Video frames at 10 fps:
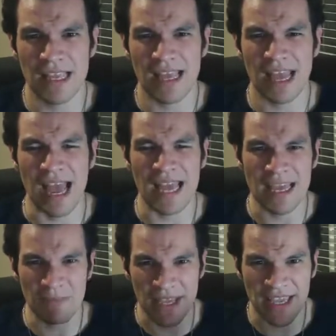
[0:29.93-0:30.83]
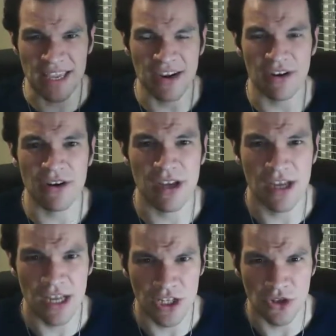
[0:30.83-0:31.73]
I am here
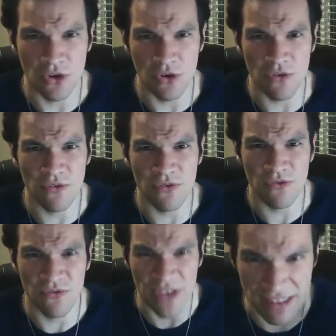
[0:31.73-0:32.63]
to fix